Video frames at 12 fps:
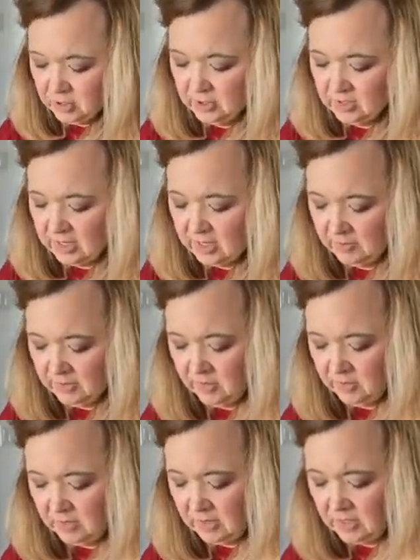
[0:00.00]
Pushing down
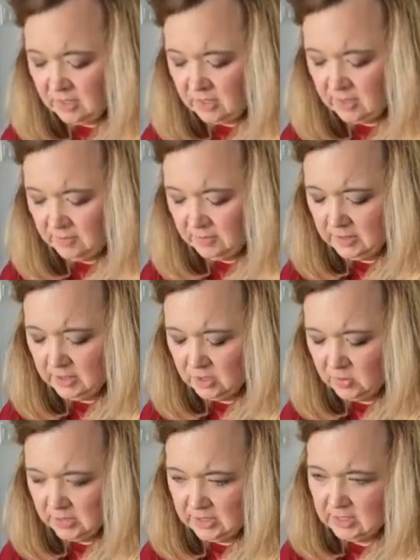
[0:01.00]
with your
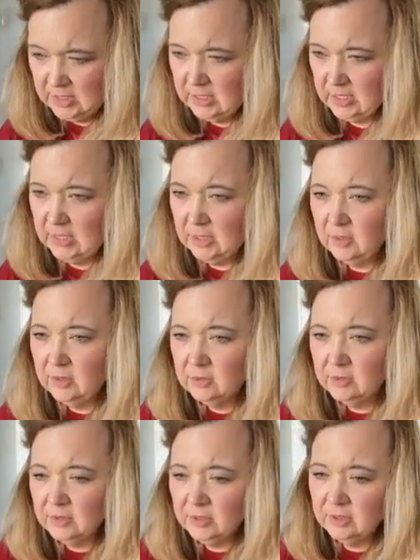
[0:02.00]
thumb, twisting it
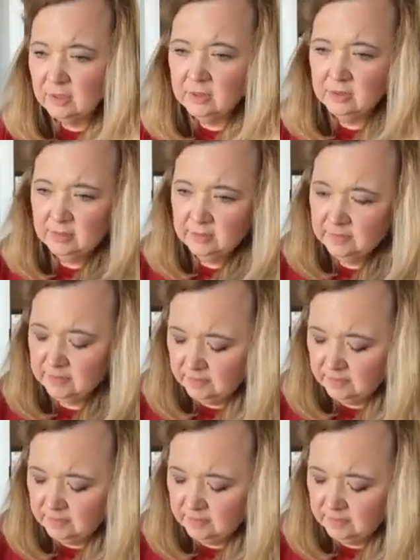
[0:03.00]
over.